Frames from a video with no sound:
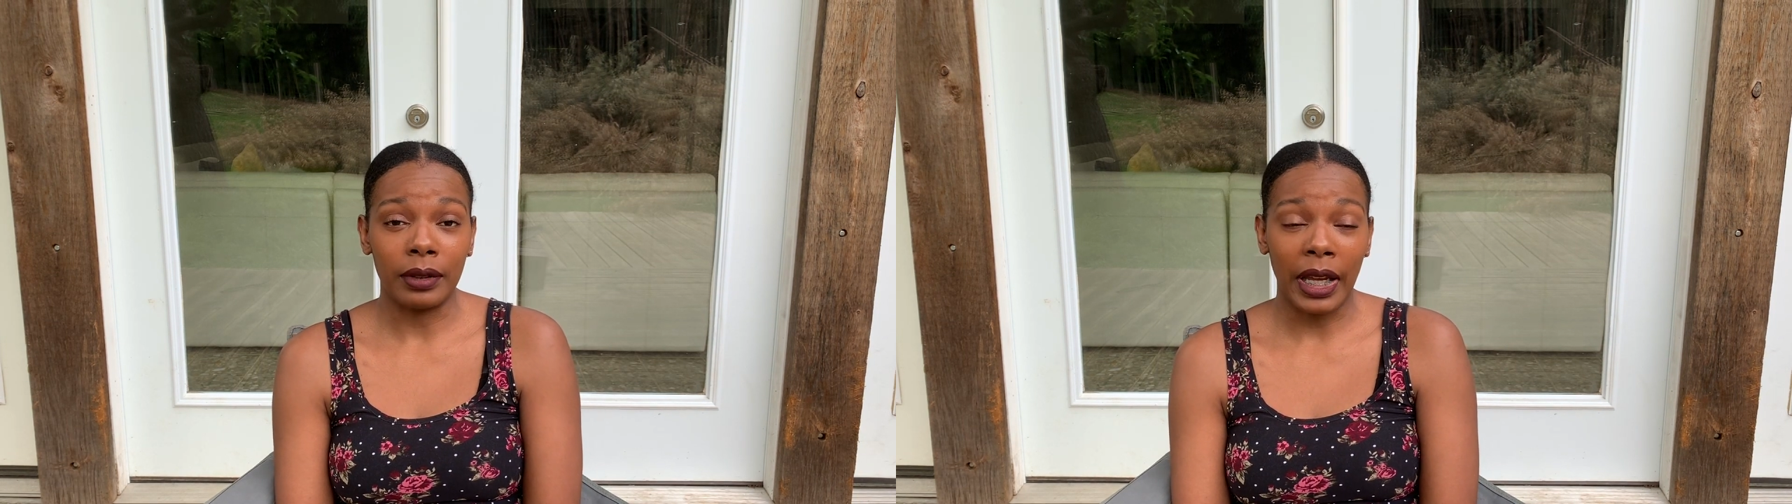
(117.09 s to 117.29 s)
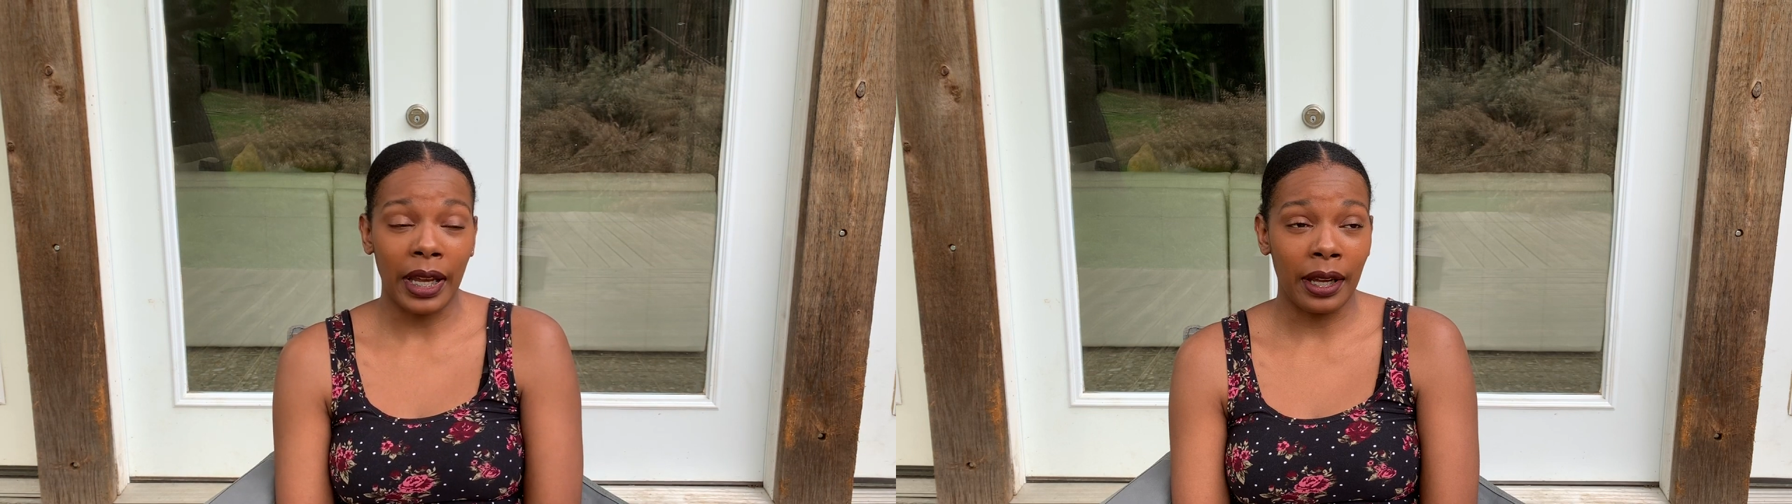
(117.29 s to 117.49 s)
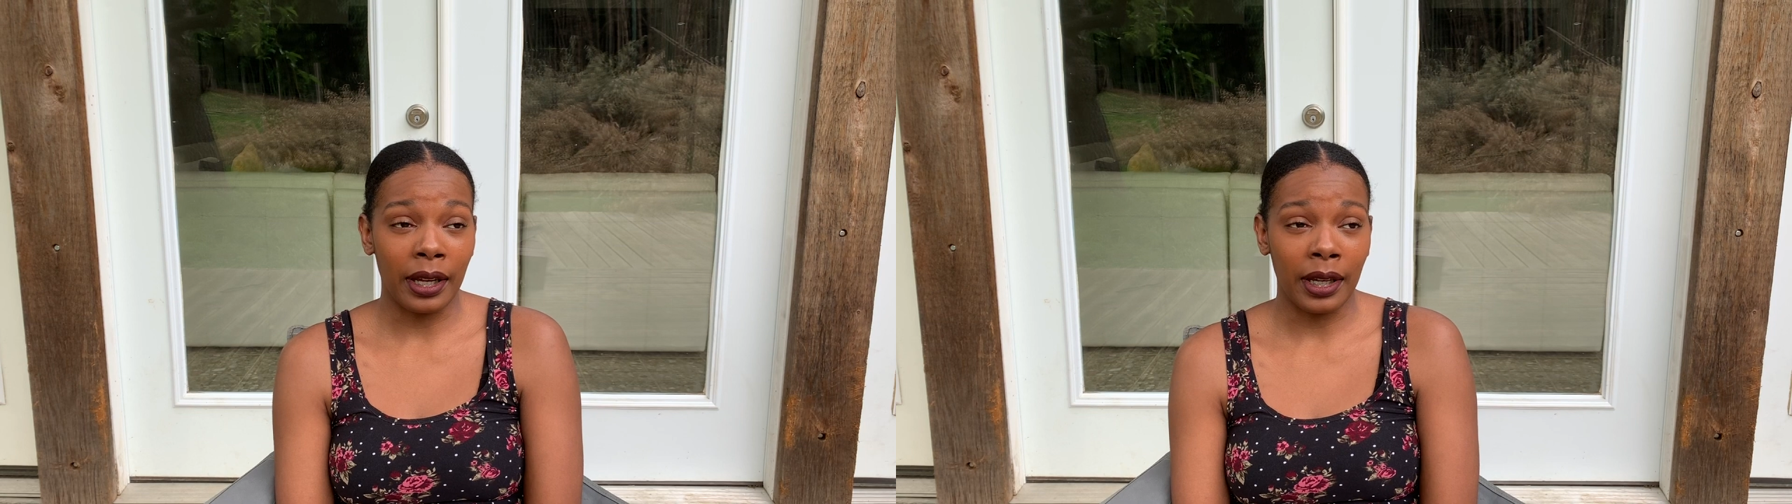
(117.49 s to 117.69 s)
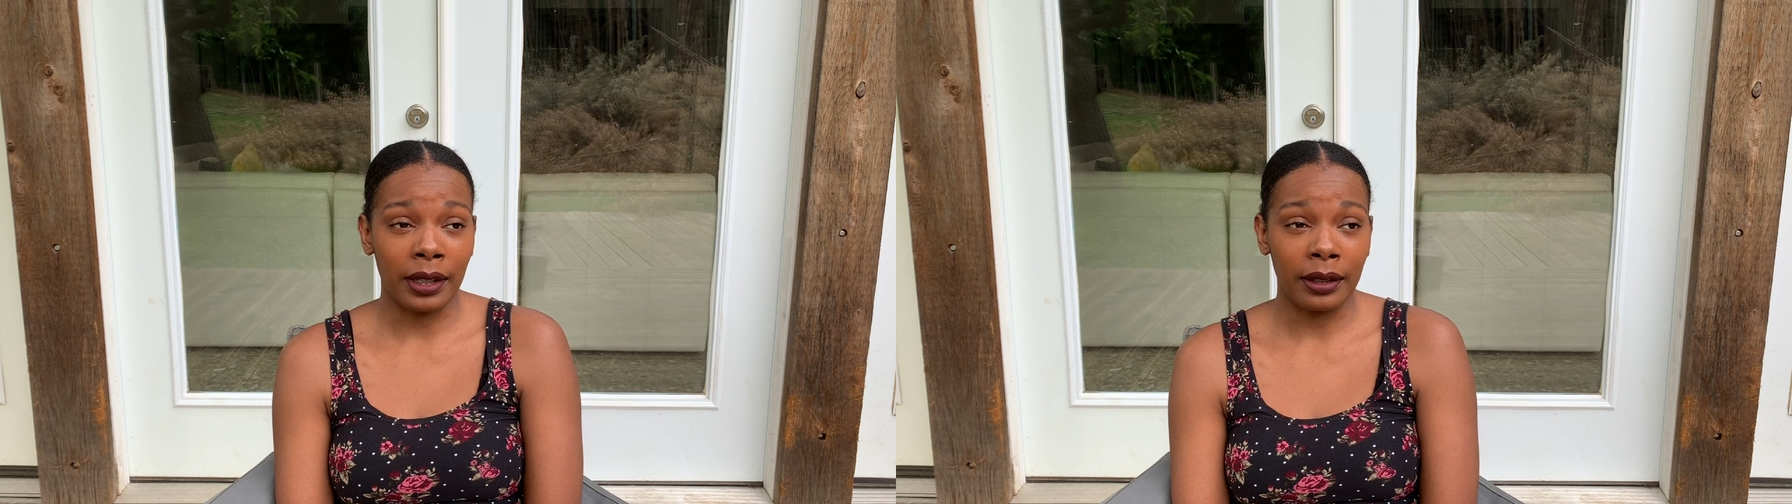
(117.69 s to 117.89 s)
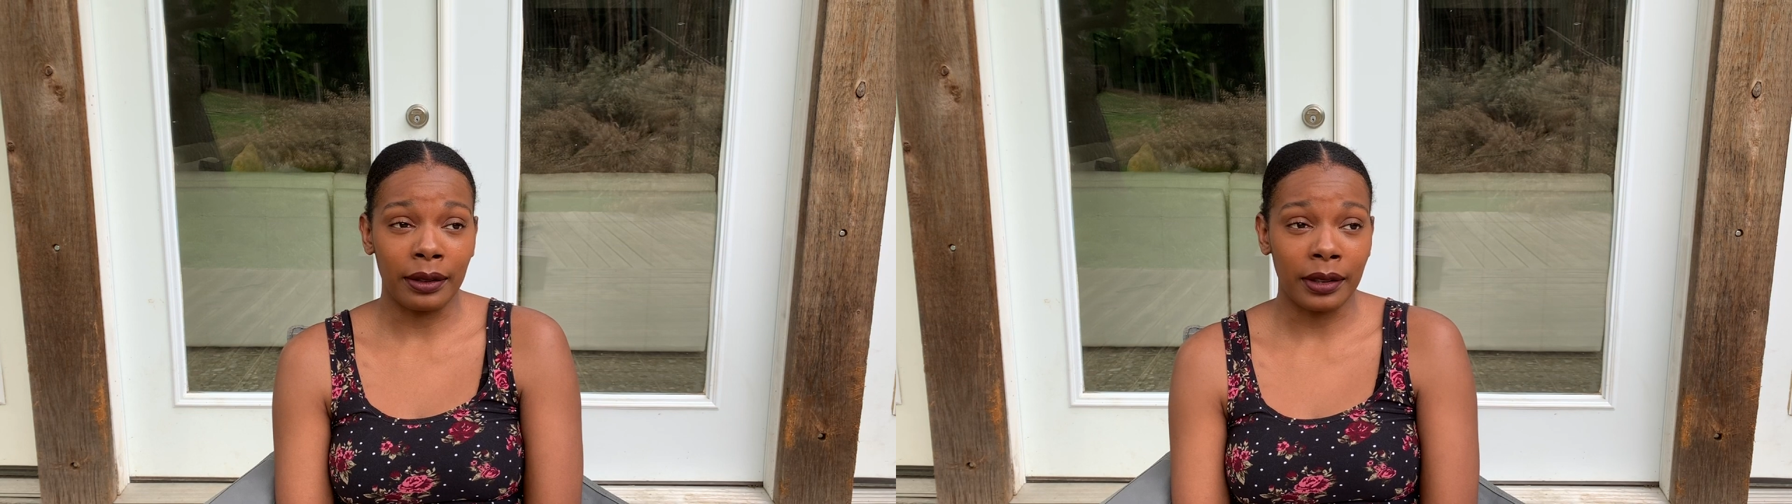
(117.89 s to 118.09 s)

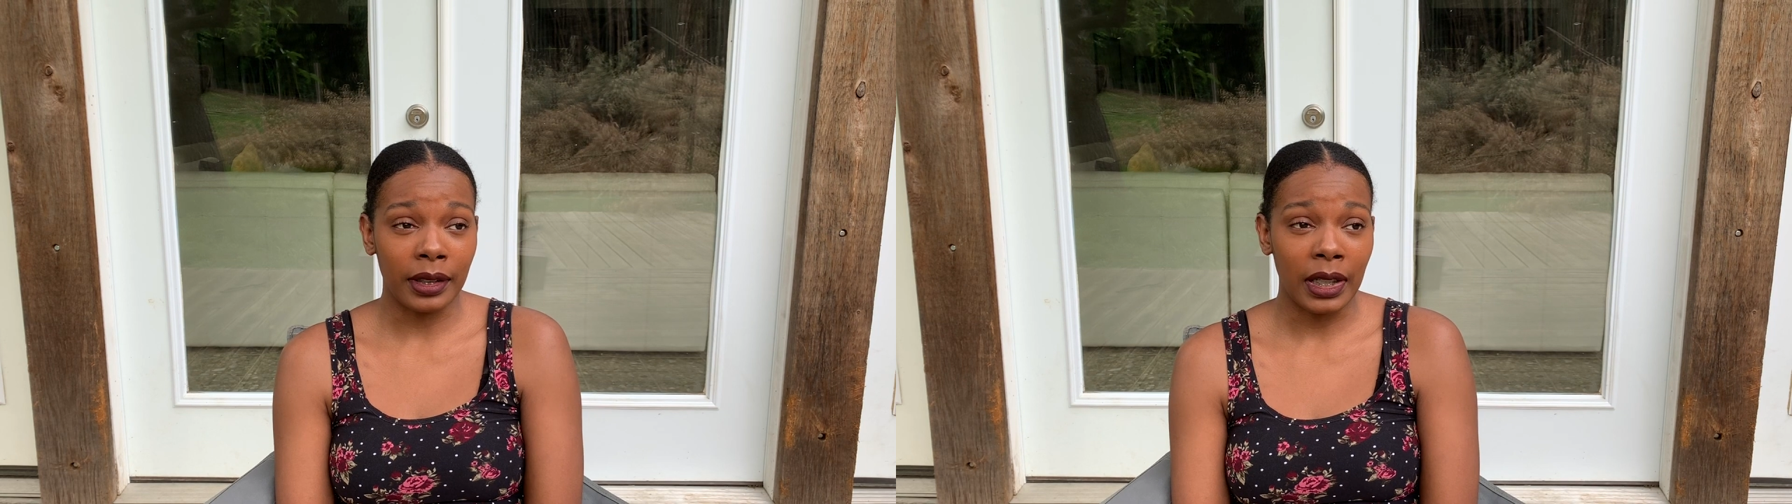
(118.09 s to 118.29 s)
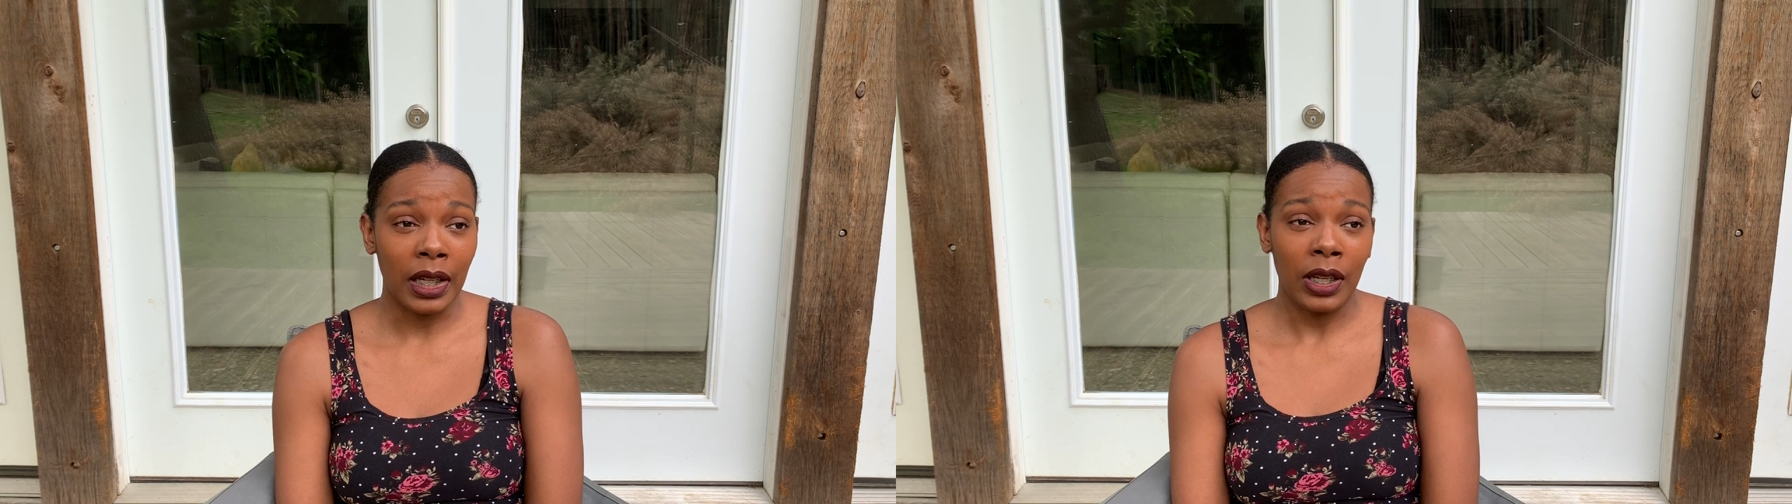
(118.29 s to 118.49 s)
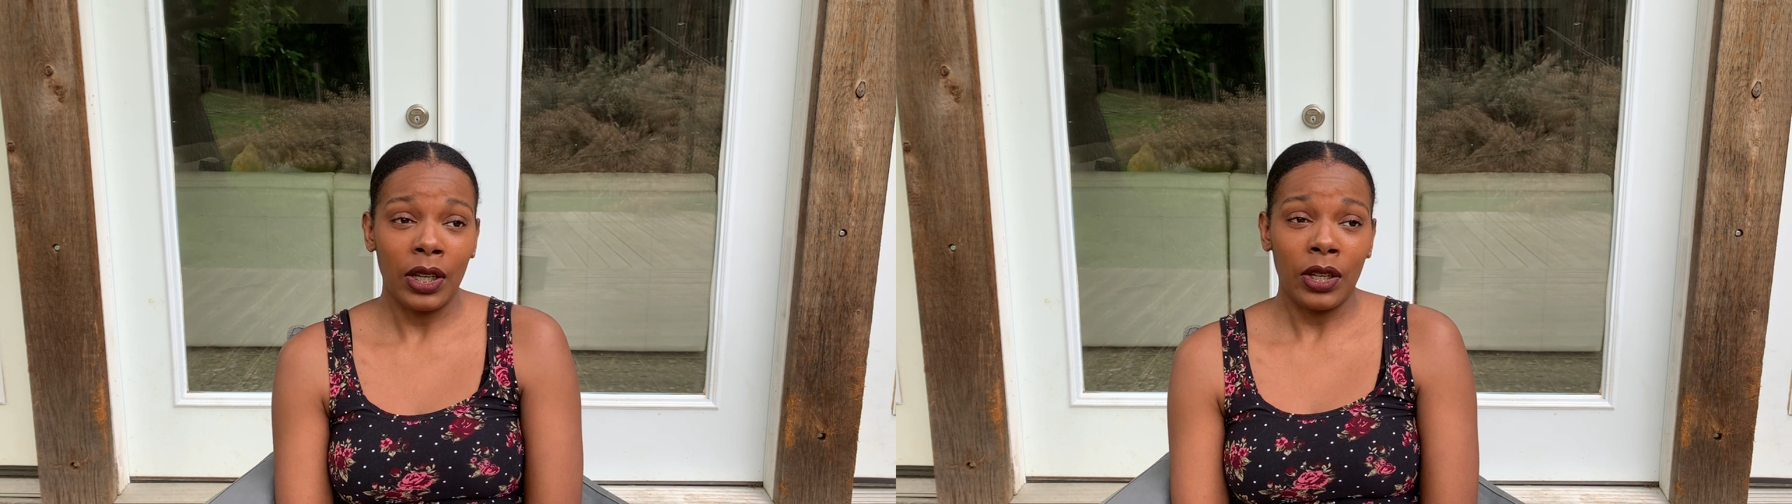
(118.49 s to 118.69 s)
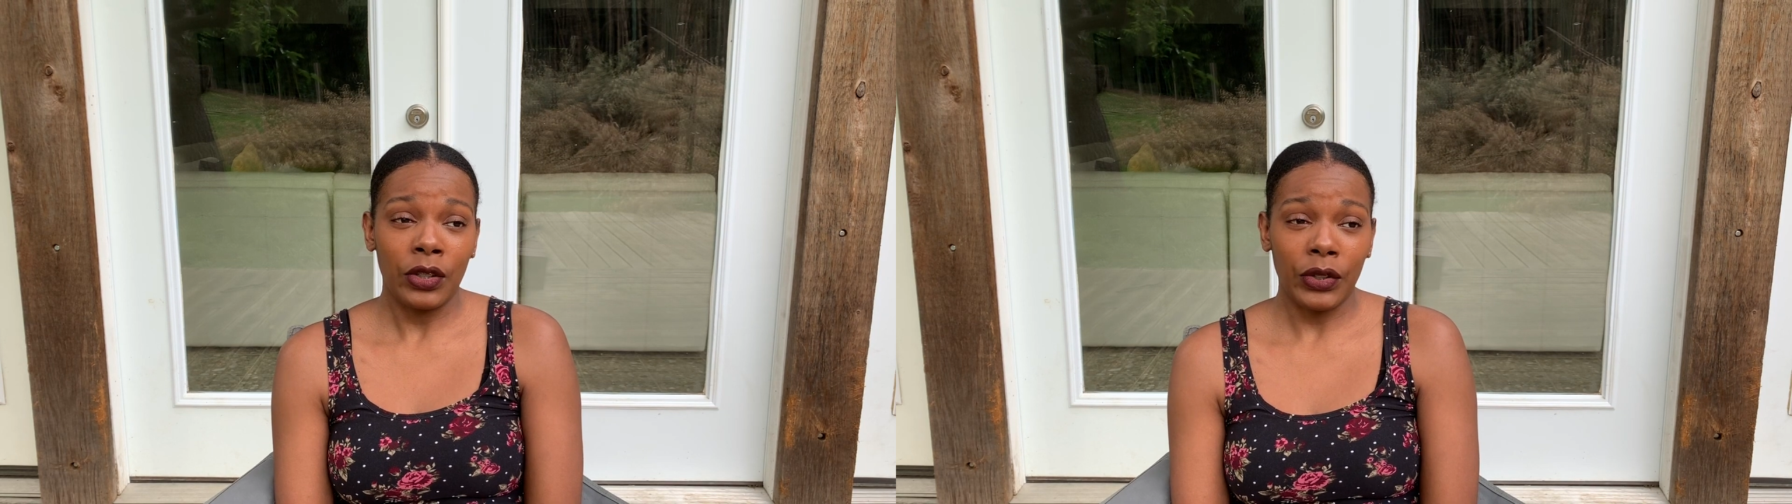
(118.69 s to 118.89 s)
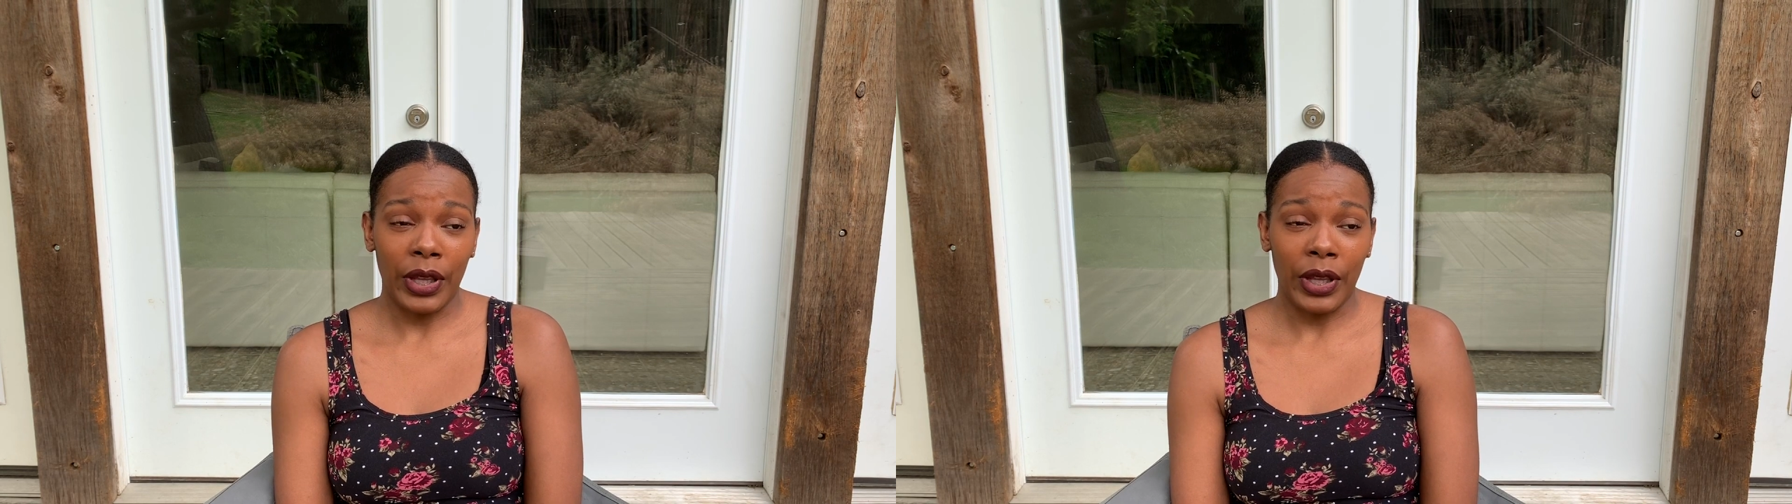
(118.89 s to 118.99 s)
And so